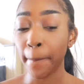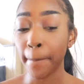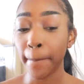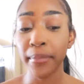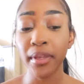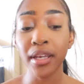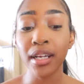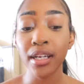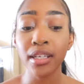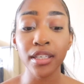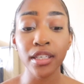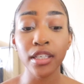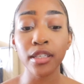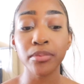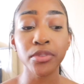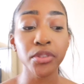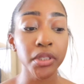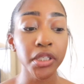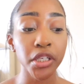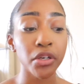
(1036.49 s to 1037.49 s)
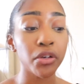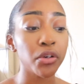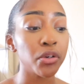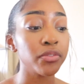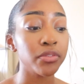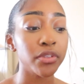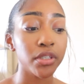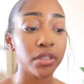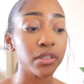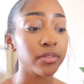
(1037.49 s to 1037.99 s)
You're gonna keep doing it
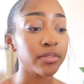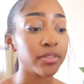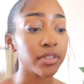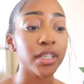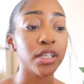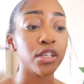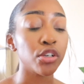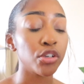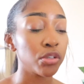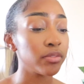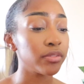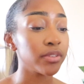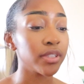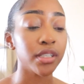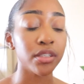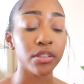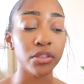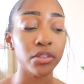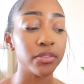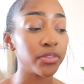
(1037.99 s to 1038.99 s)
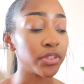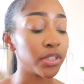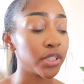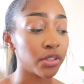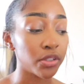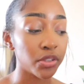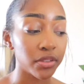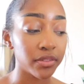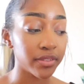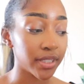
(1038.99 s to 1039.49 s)
over and over and over and over and
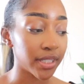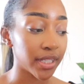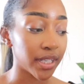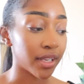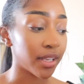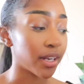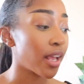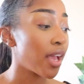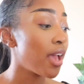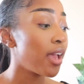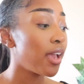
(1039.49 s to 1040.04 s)
over again.